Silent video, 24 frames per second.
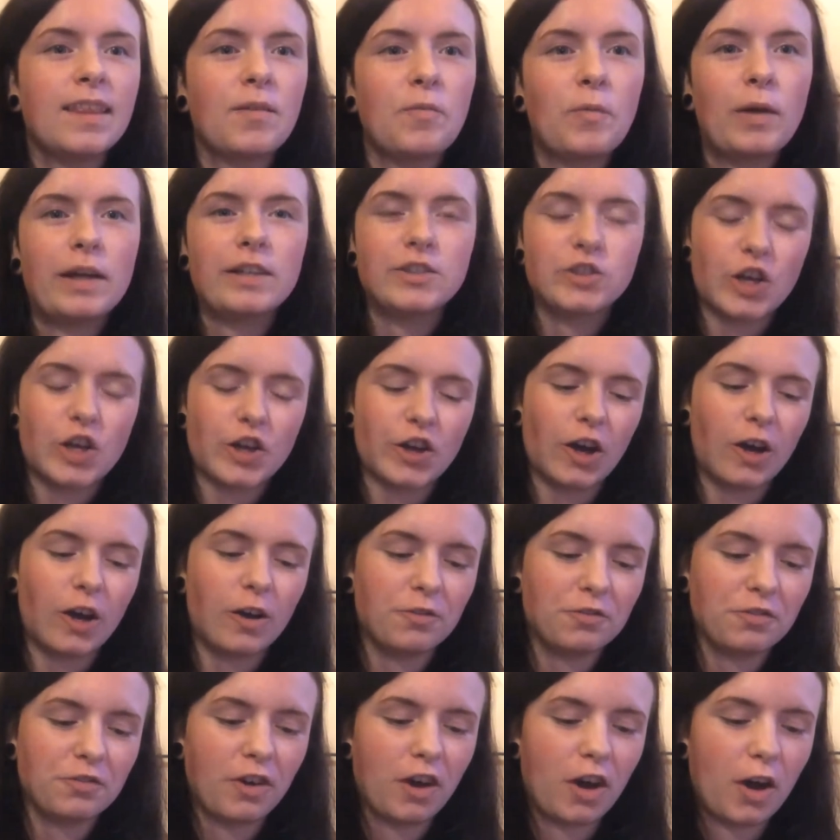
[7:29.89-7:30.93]
which I
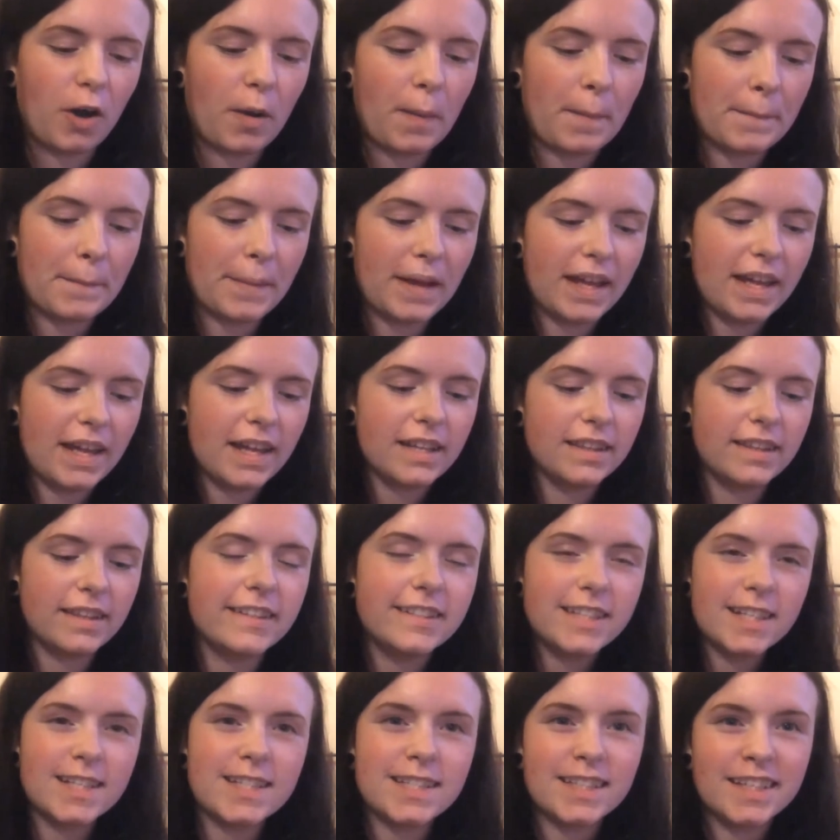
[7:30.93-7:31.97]
got from the
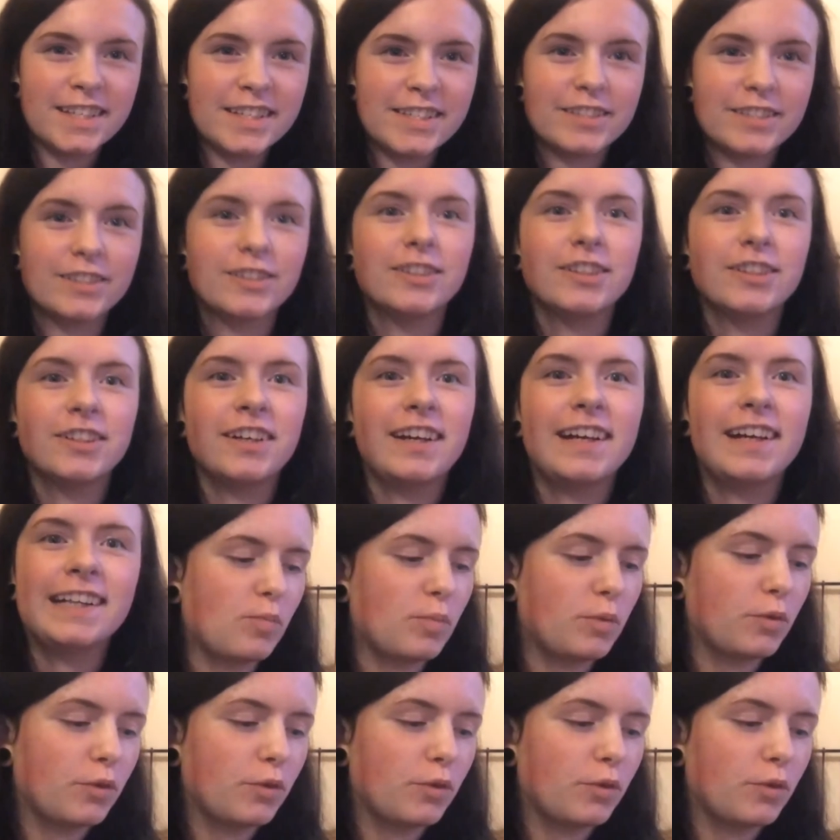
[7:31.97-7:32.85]
Disney store.